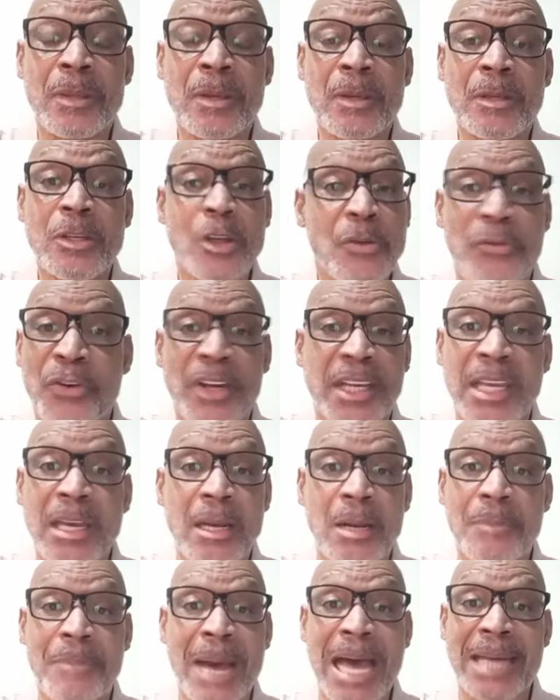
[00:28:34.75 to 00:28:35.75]
You
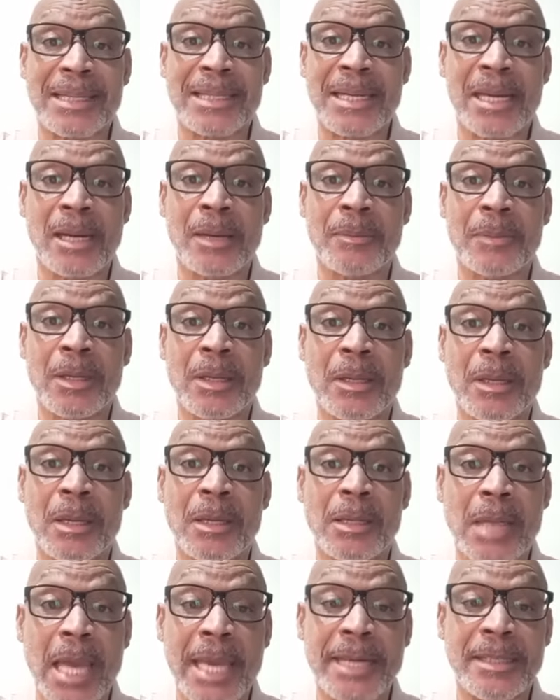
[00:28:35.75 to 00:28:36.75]
forget about them,
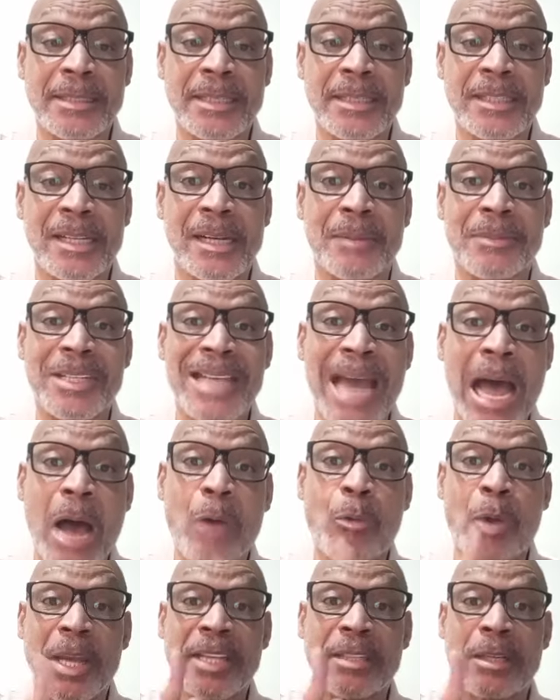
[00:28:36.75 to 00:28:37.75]
ladies and gentlemen.
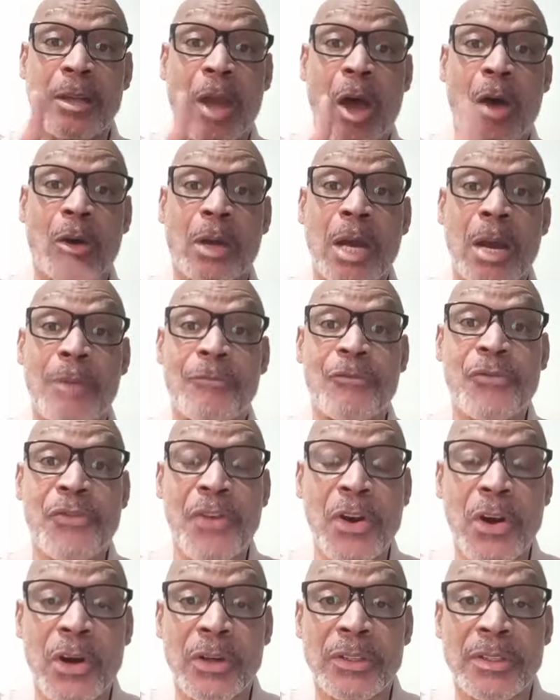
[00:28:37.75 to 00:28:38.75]
Yahweh's law come
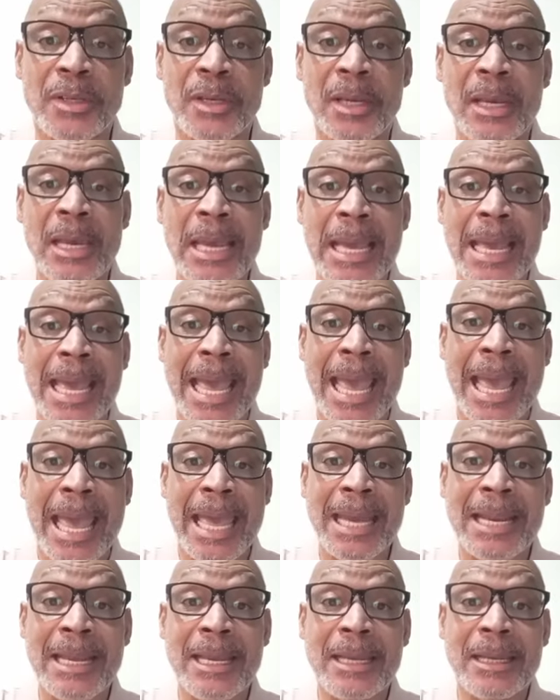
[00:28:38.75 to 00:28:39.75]
first.
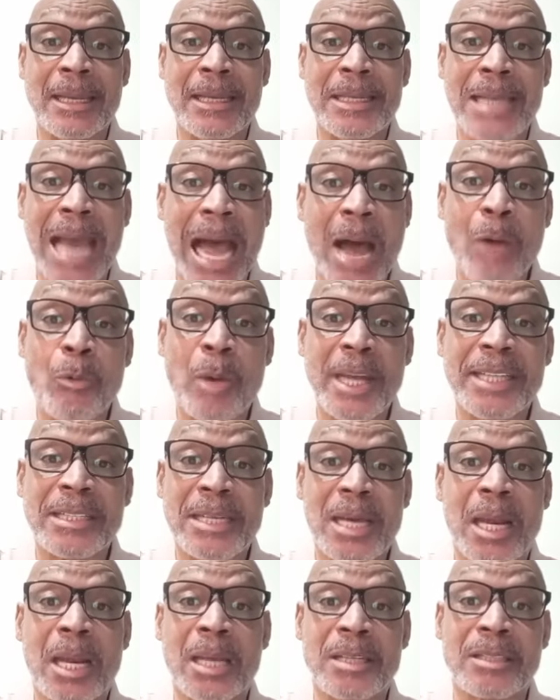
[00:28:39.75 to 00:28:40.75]
And Yahweh
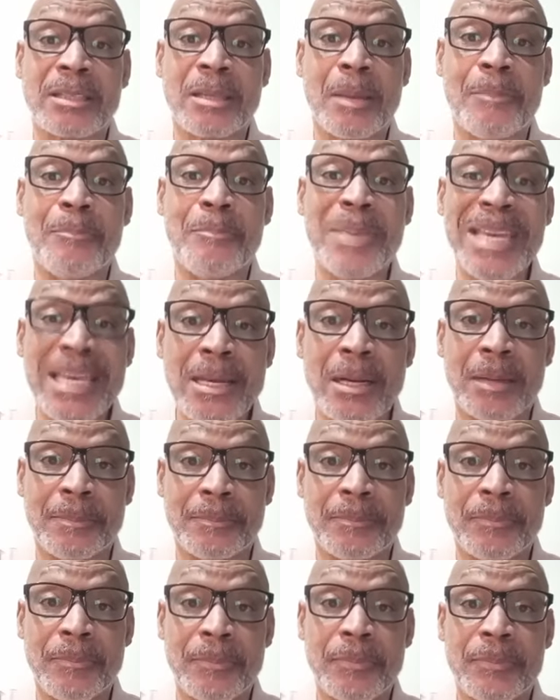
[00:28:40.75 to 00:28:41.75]
tell us to beat
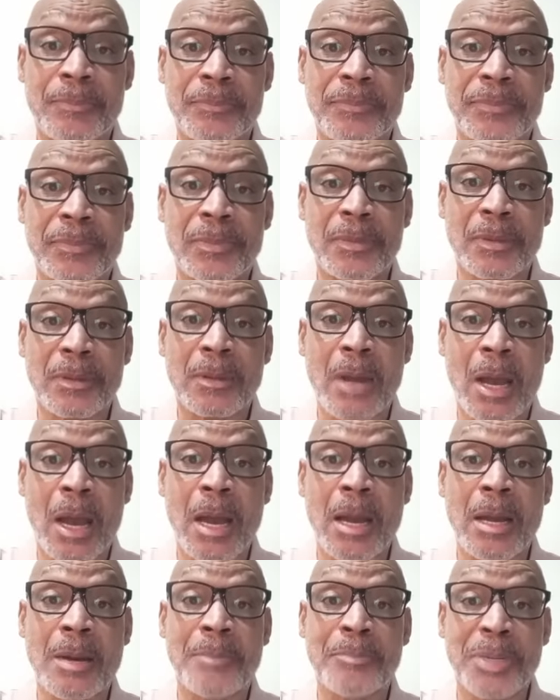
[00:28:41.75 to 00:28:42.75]
them,
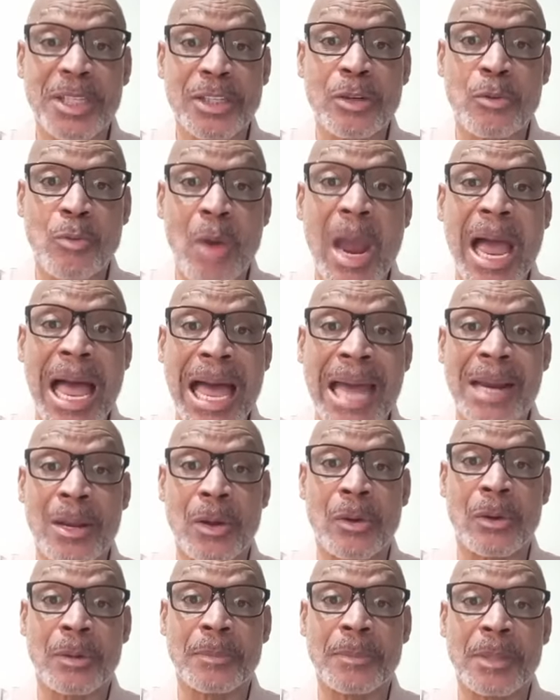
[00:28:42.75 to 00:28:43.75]
huh? Put the rod
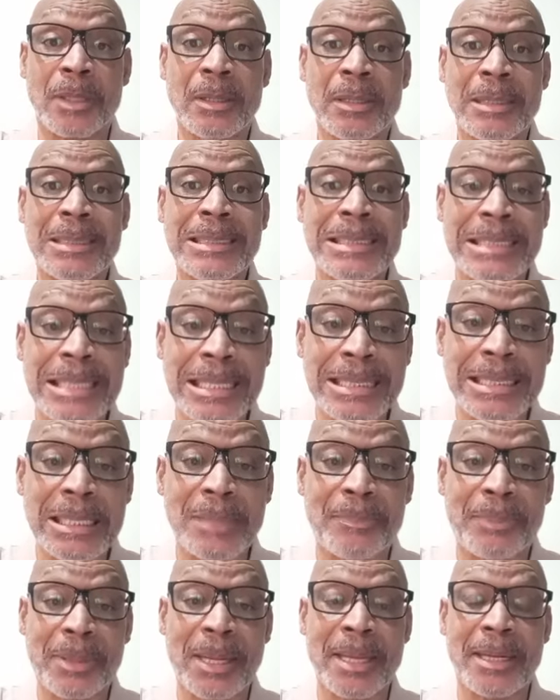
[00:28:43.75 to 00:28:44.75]
on them,
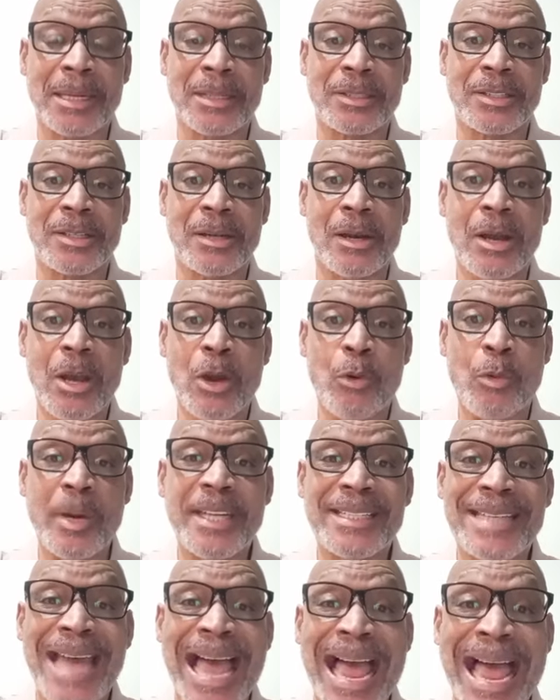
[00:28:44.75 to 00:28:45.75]
discipline the children. We
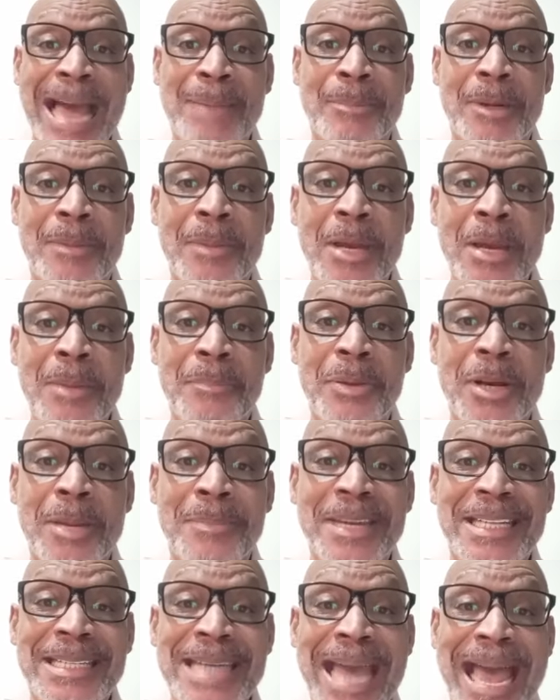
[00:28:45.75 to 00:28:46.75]
time them, put
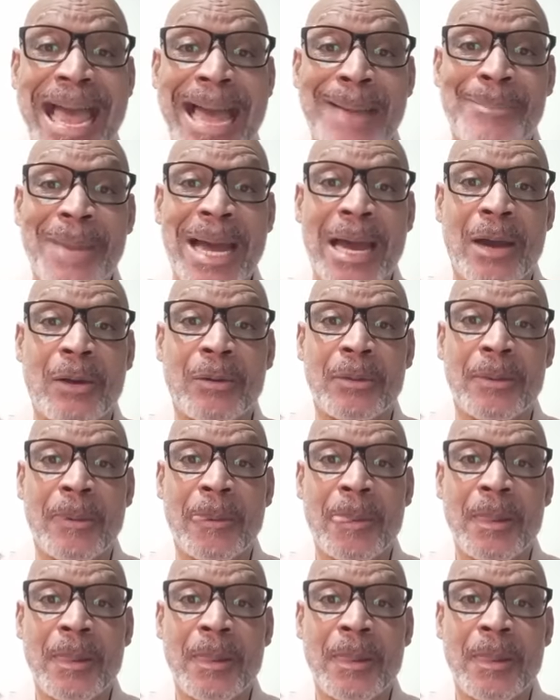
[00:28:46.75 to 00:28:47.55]
them in time out.